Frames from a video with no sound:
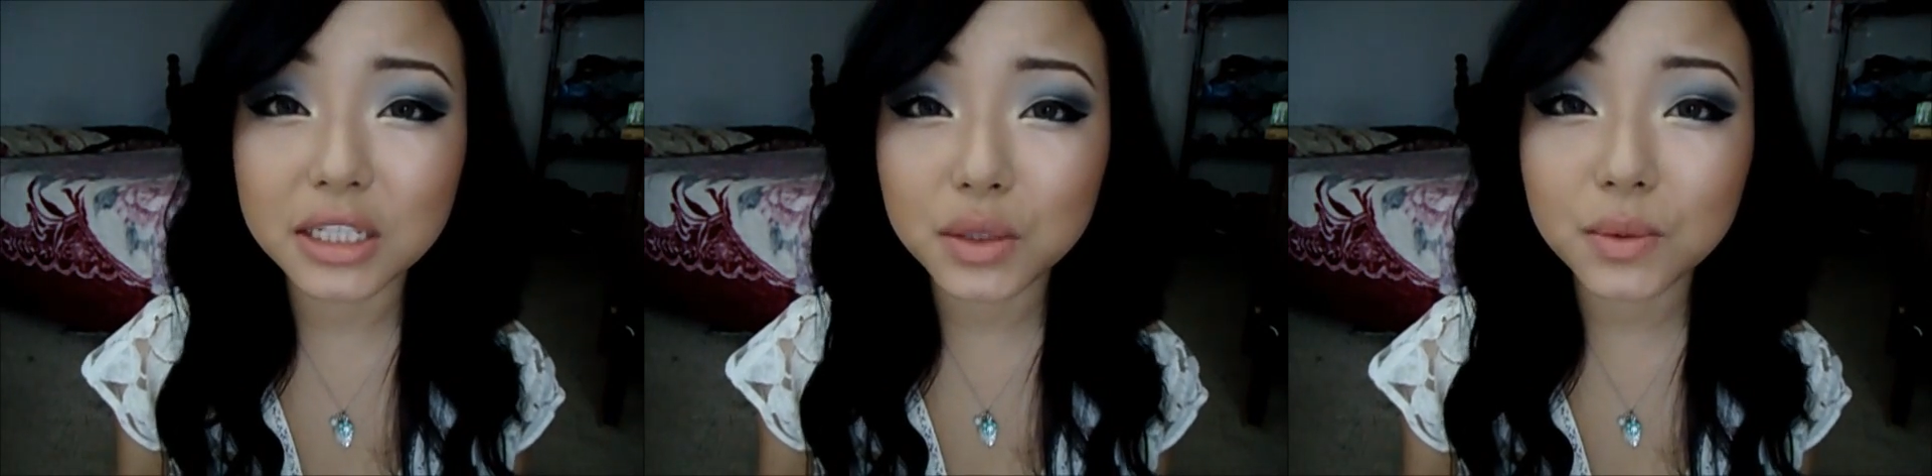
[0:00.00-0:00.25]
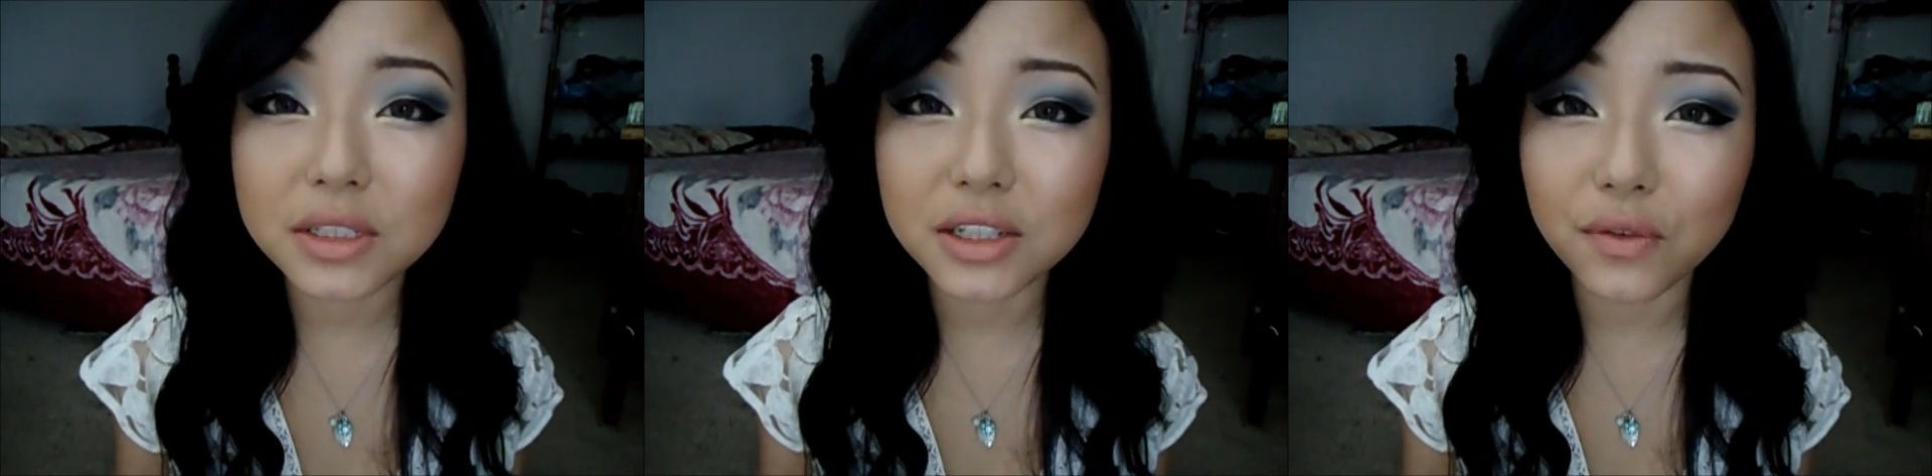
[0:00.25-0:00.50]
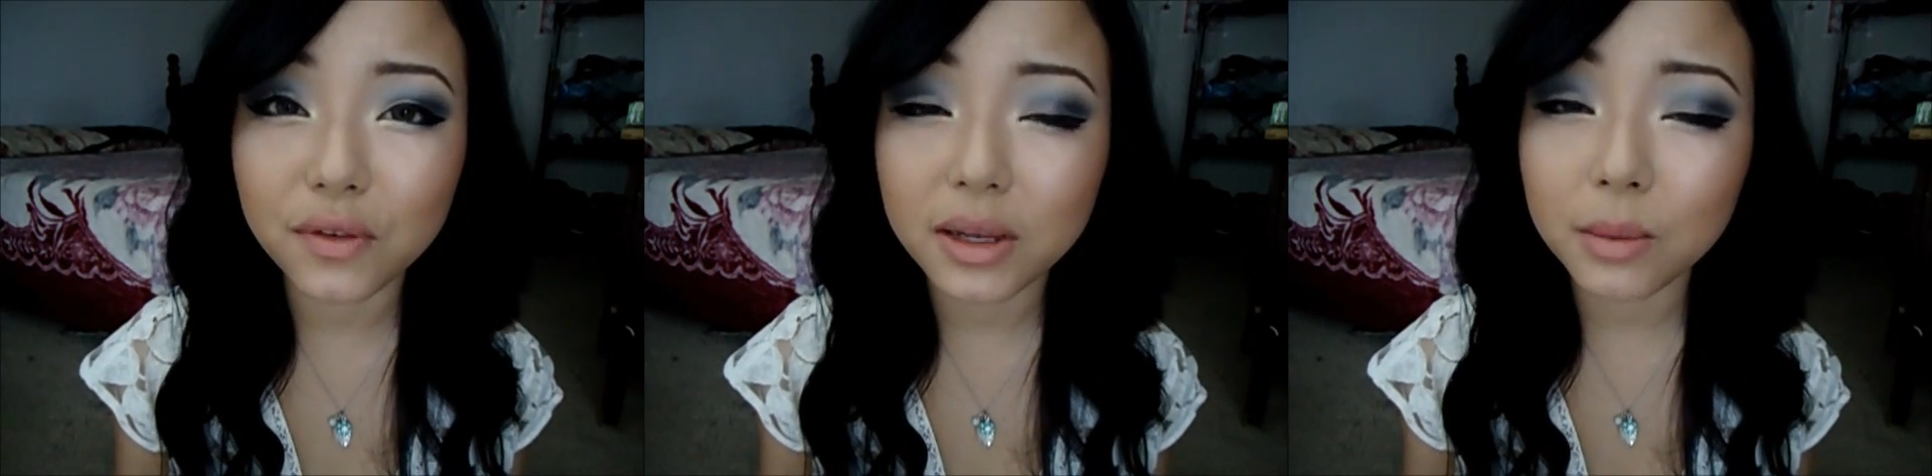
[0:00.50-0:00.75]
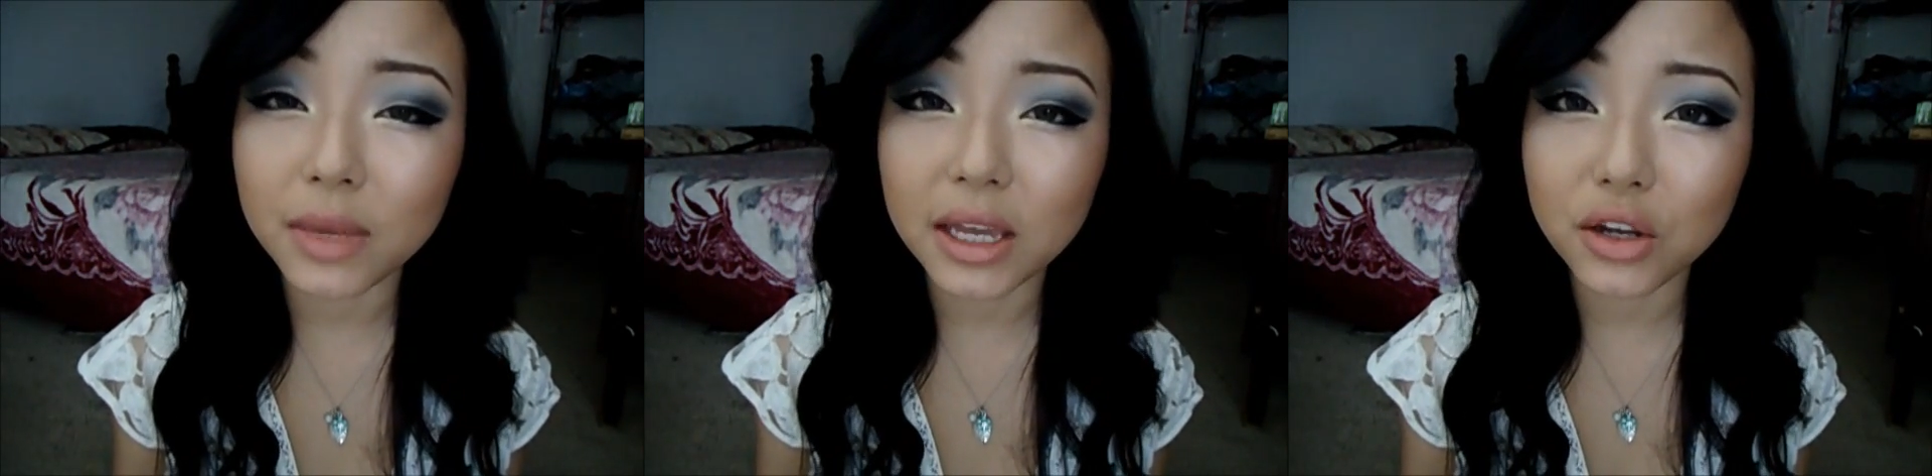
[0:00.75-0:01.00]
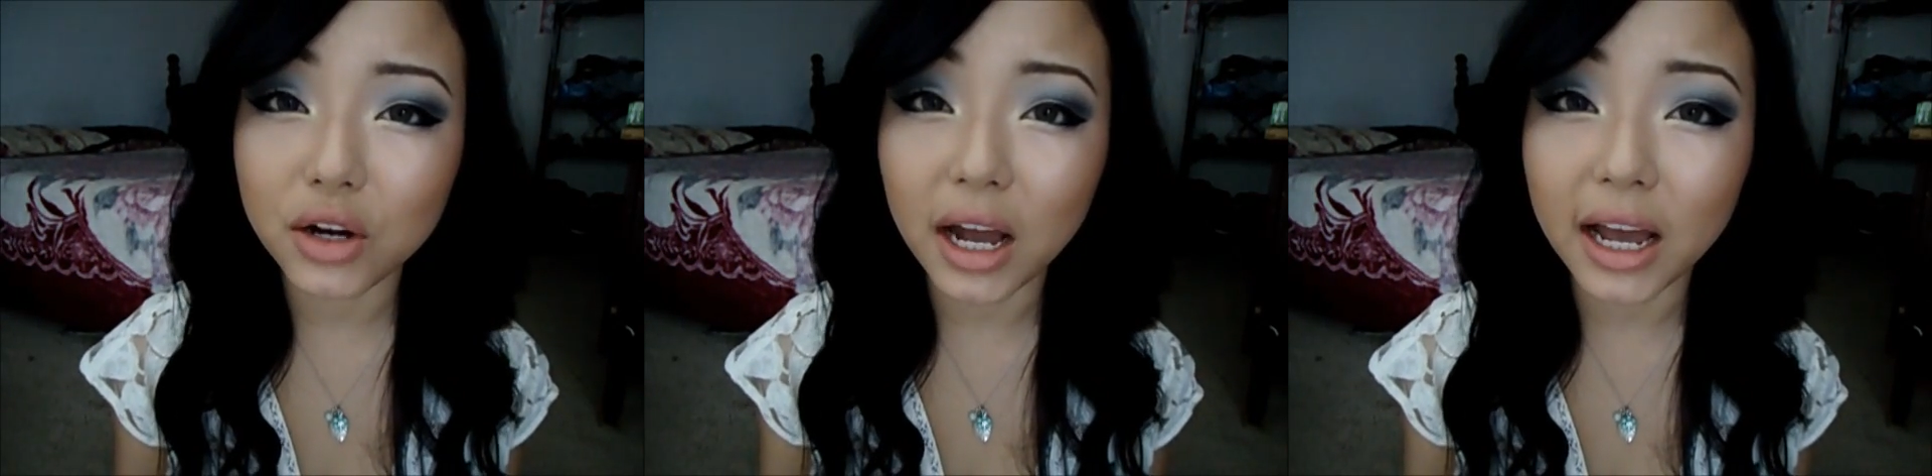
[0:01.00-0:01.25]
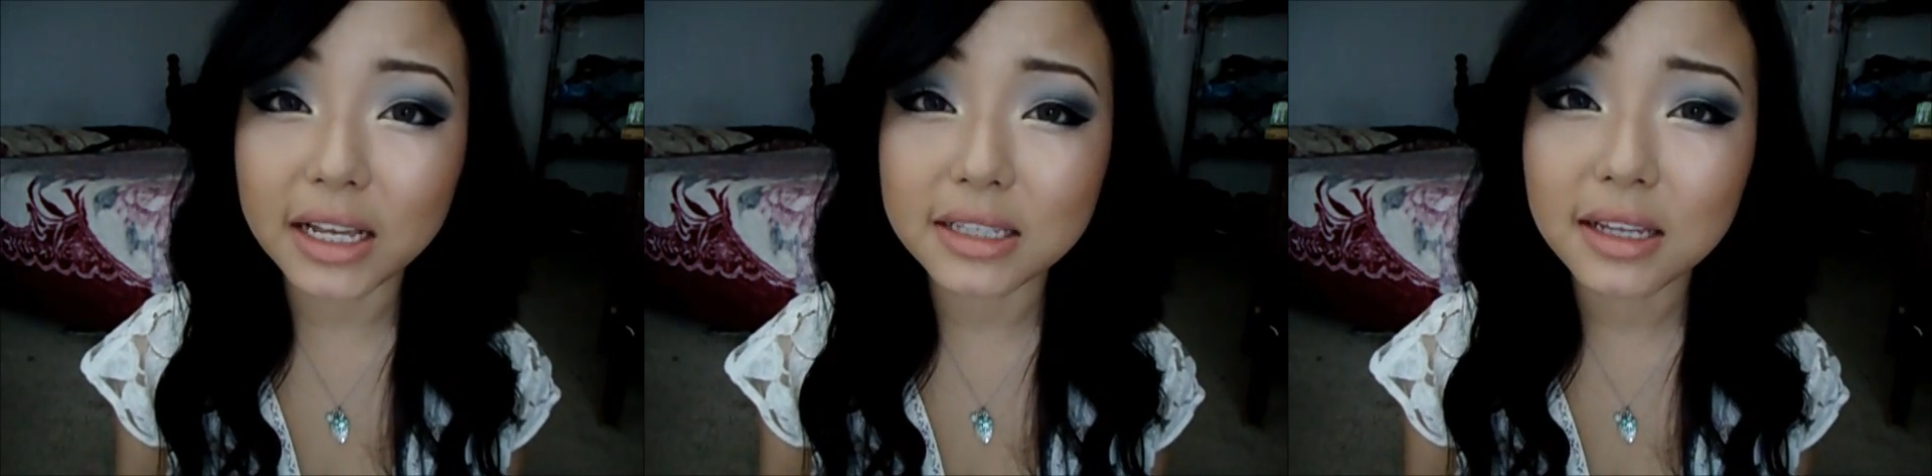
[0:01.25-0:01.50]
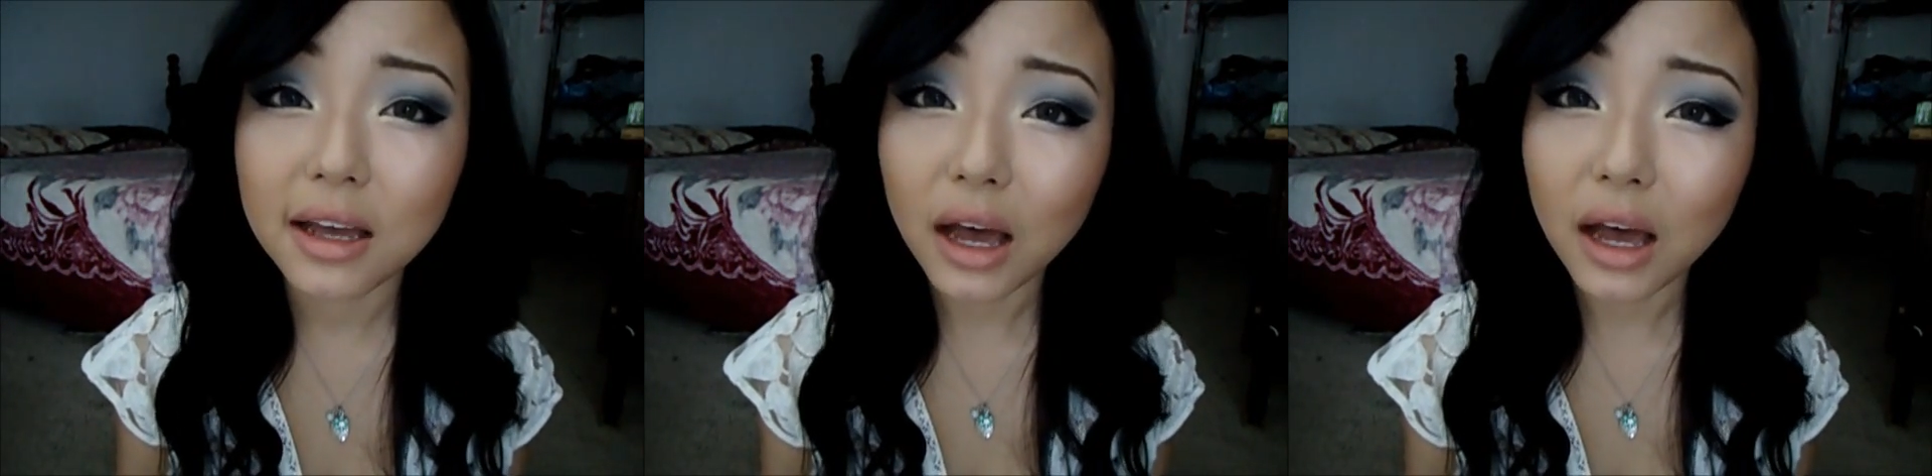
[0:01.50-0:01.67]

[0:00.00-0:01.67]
this will definitely make your eyes